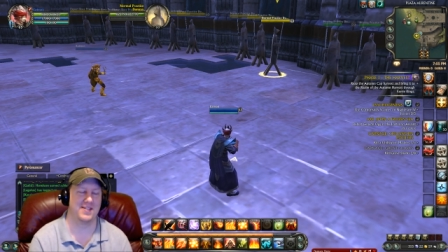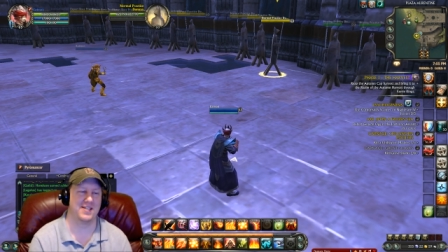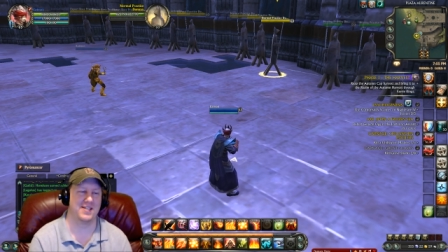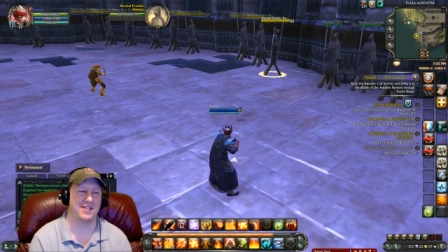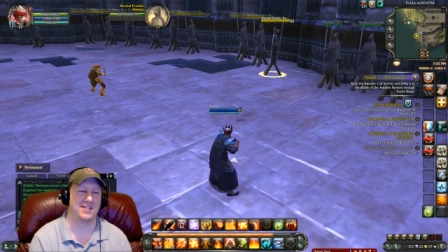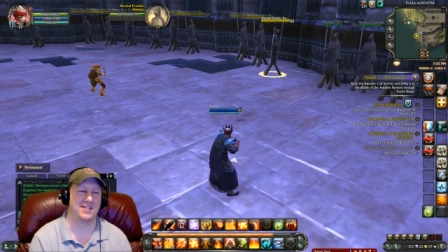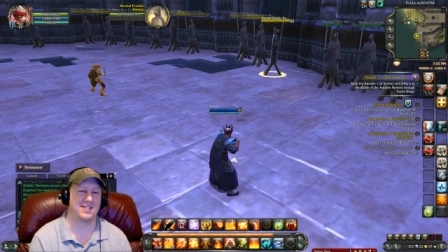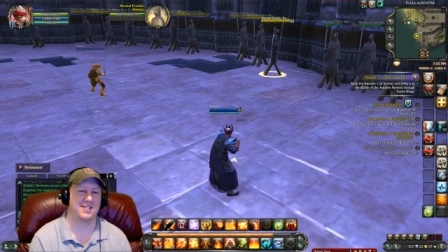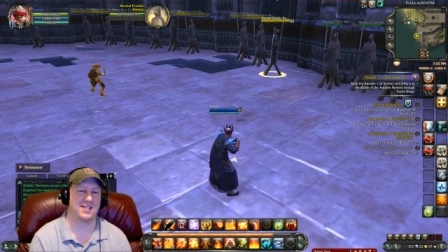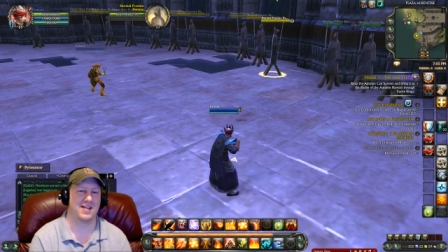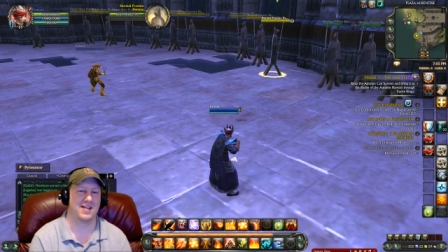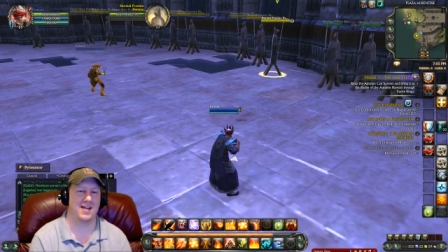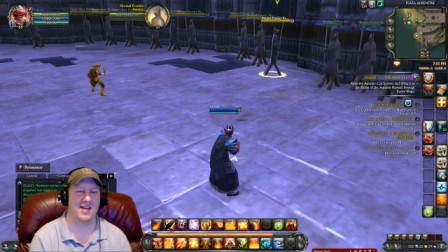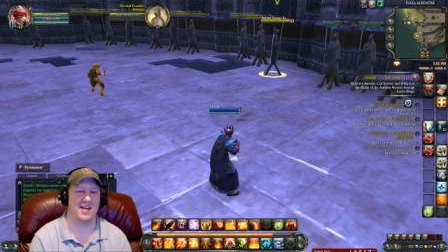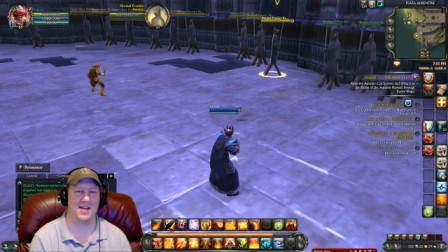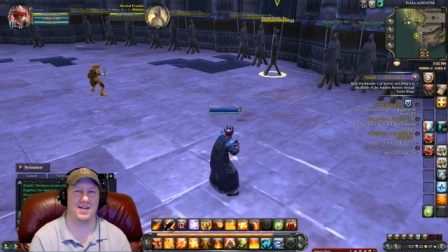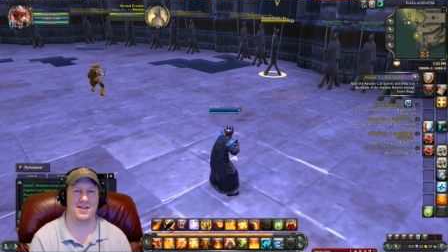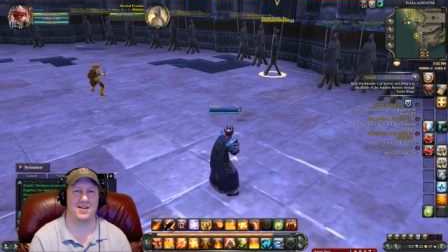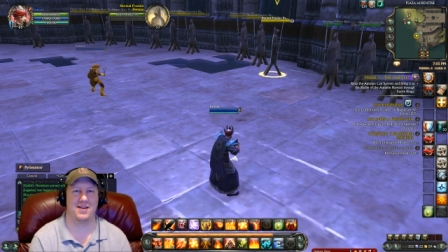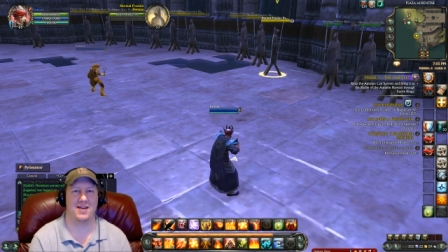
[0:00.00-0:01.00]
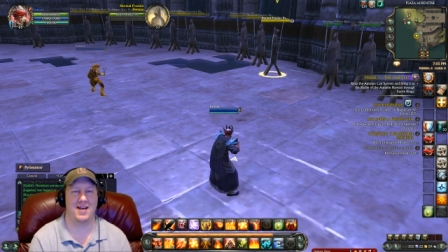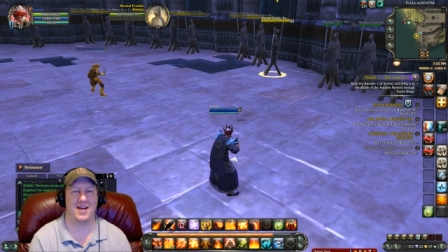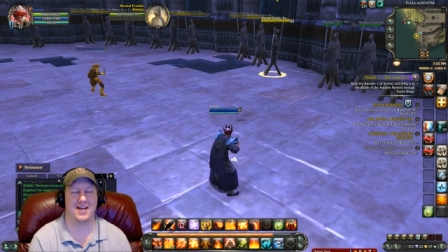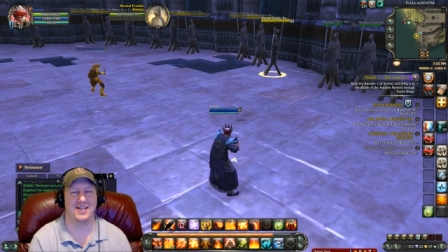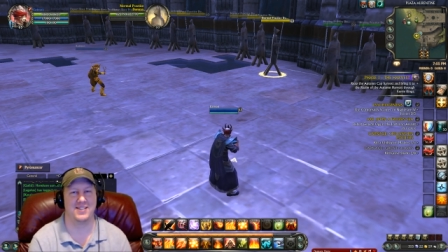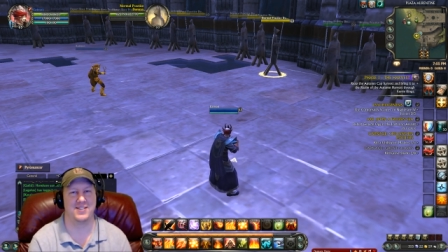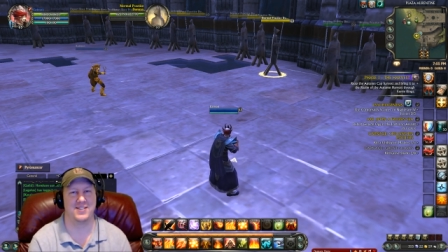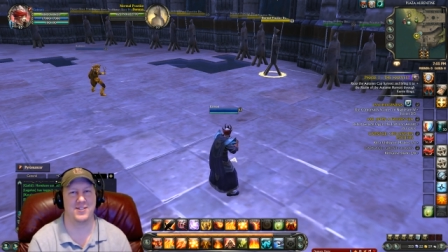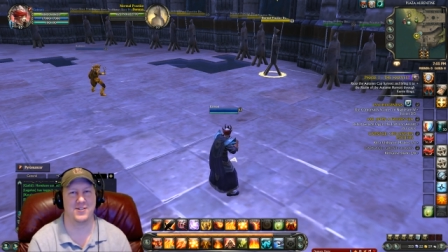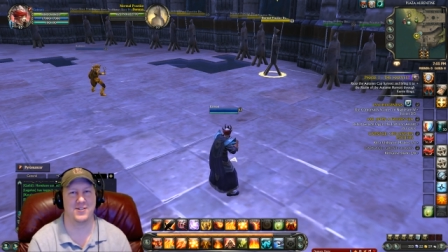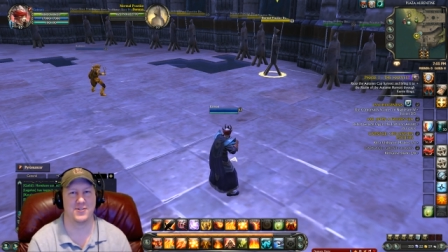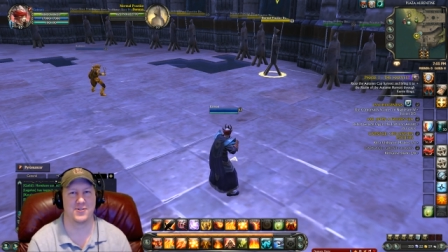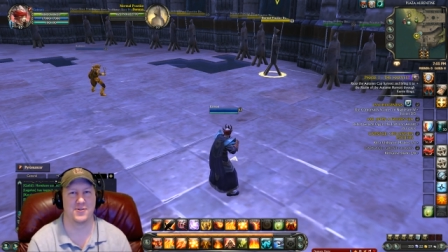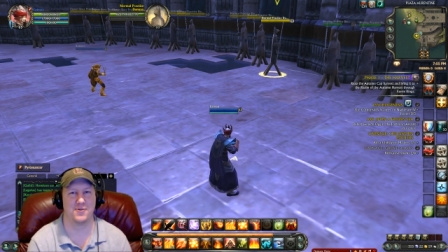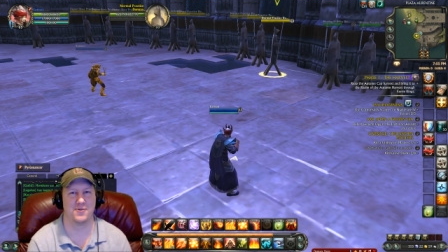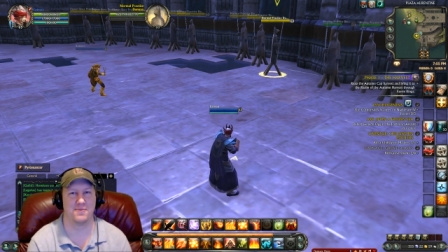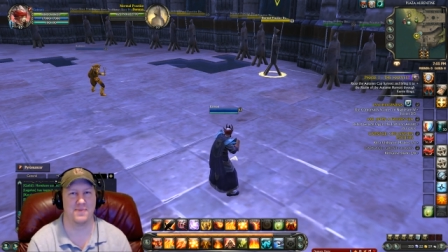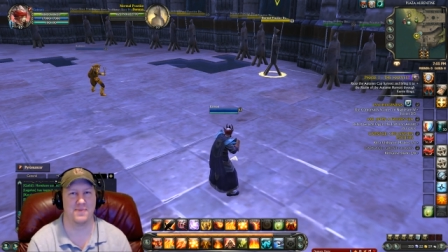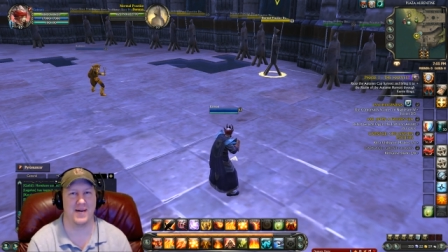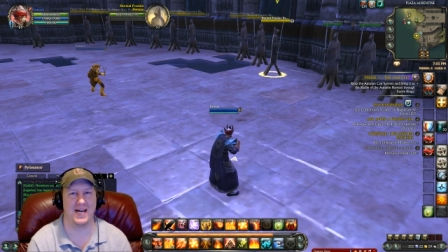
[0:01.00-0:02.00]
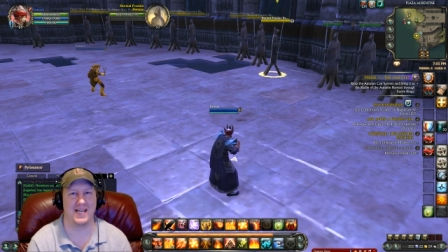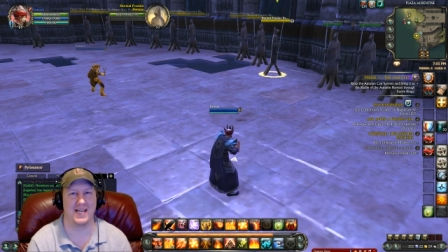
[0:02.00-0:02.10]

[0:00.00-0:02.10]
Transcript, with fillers: this, and as usual, my